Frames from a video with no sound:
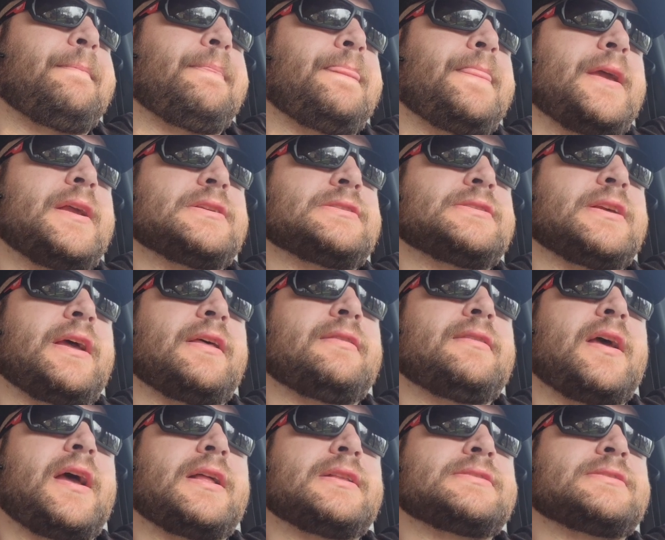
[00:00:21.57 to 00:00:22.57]
They said
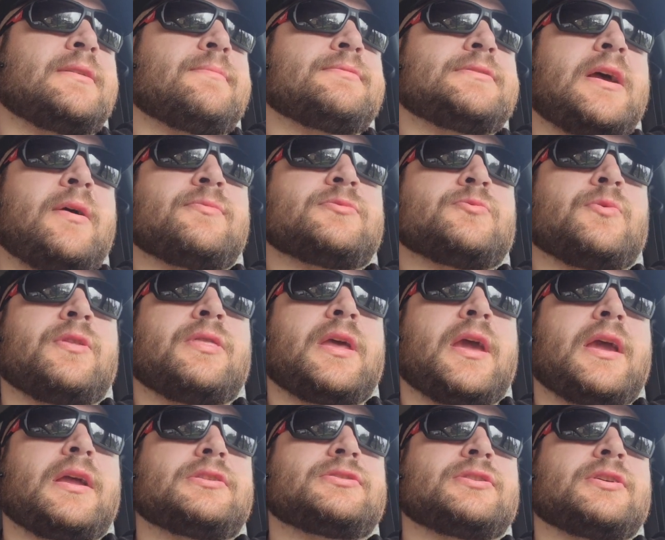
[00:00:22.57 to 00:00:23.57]
that sometimes when
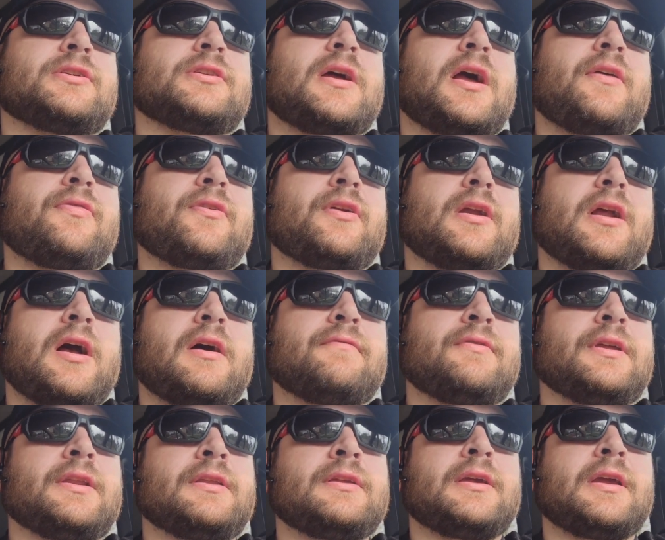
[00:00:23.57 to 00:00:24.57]
they turned on their
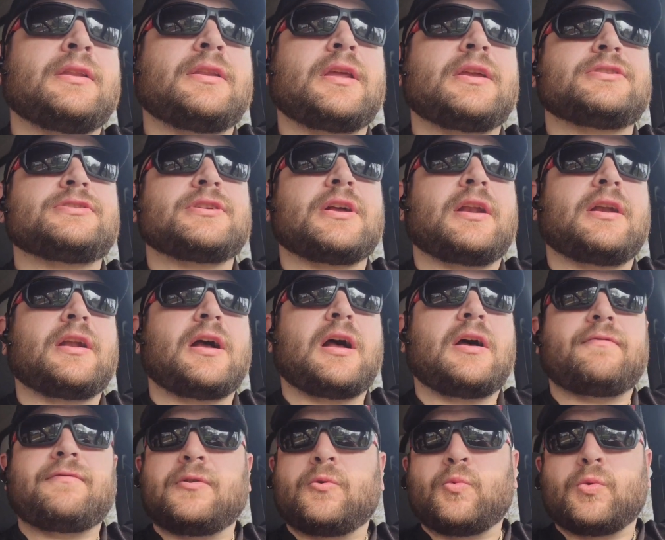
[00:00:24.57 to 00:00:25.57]
oven and they shut it
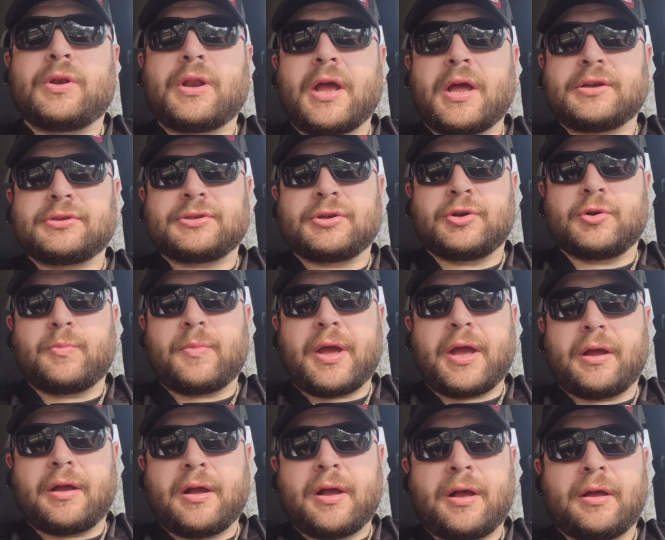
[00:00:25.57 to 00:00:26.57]
off, it would not turn
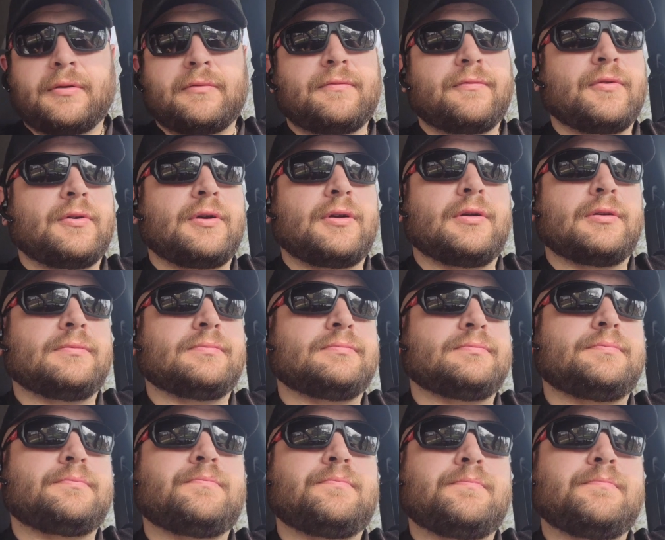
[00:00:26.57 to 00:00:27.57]
back on for
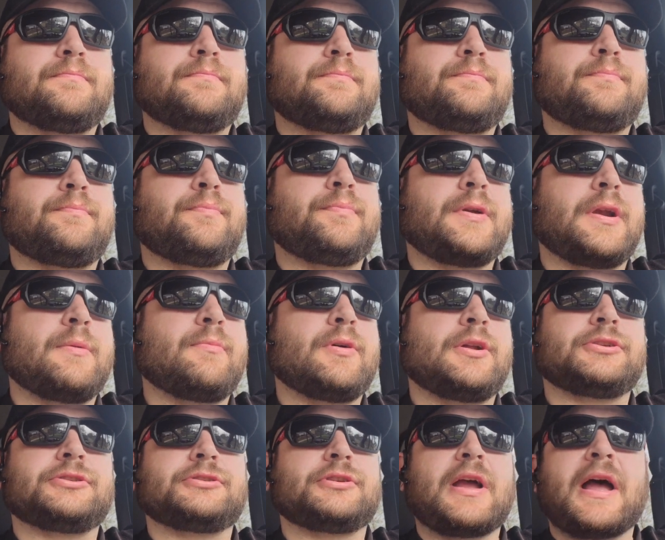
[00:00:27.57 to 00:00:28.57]
pretty
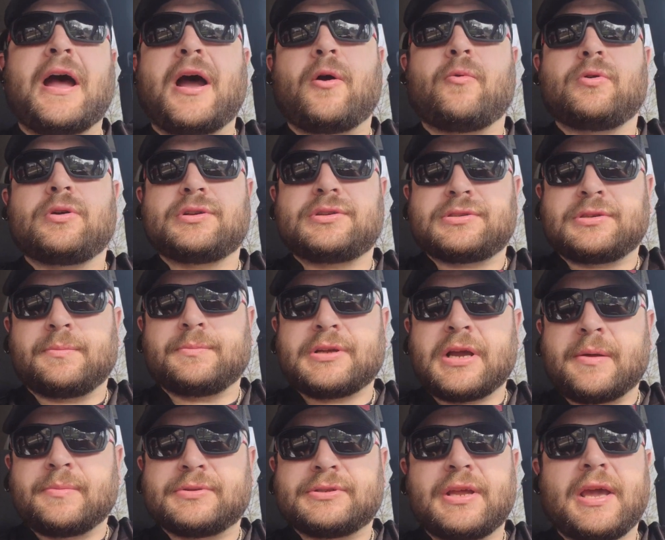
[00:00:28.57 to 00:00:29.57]
much hours,
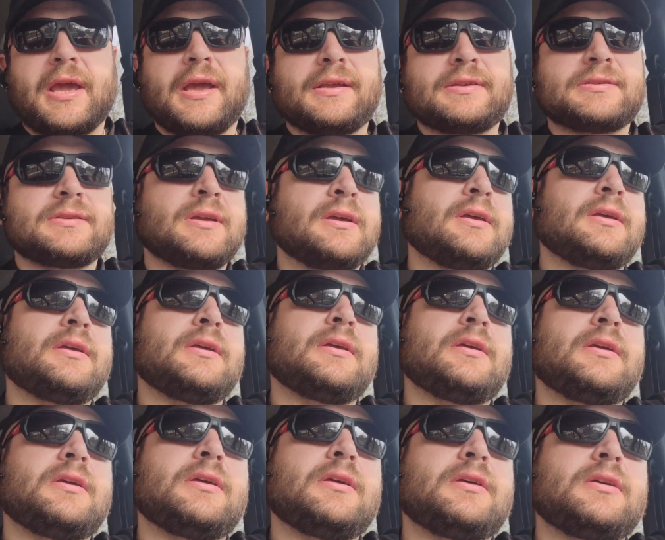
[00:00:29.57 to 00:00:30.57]
sometimes days.
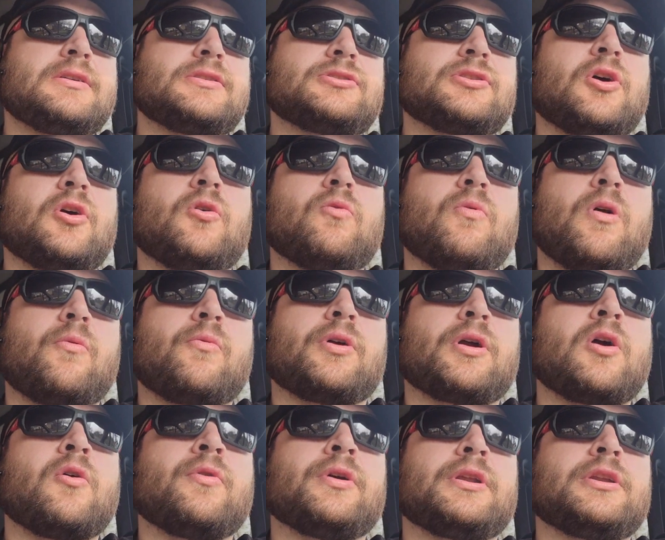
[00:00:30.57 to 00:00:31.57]
So what we're
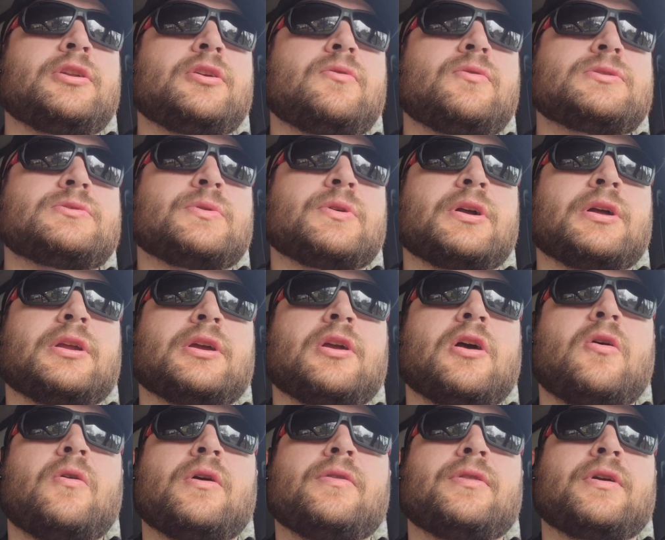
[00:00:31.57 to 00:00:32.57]
going to do is we're going to
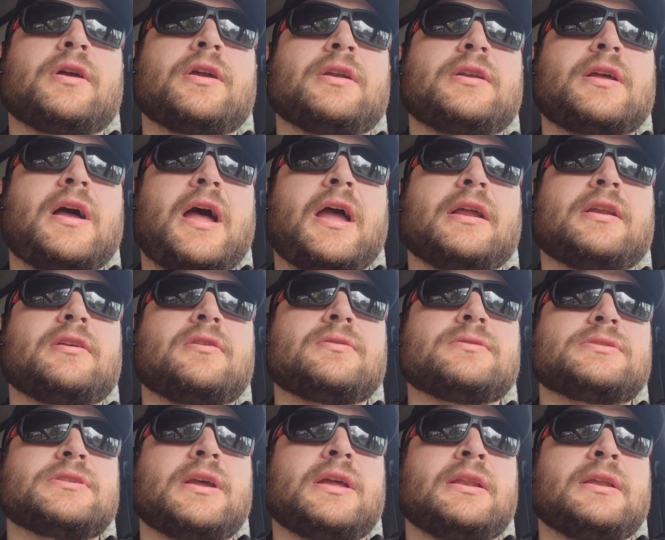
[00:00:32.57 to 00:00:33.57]
go in there and
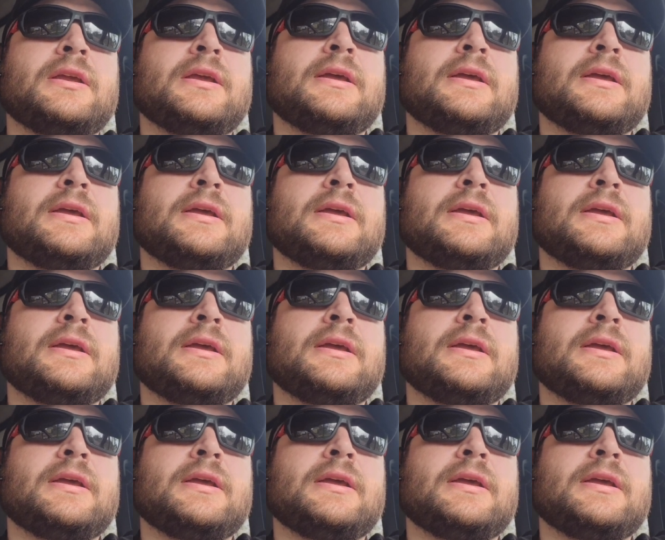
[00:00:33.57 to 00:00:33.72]
diagnose it.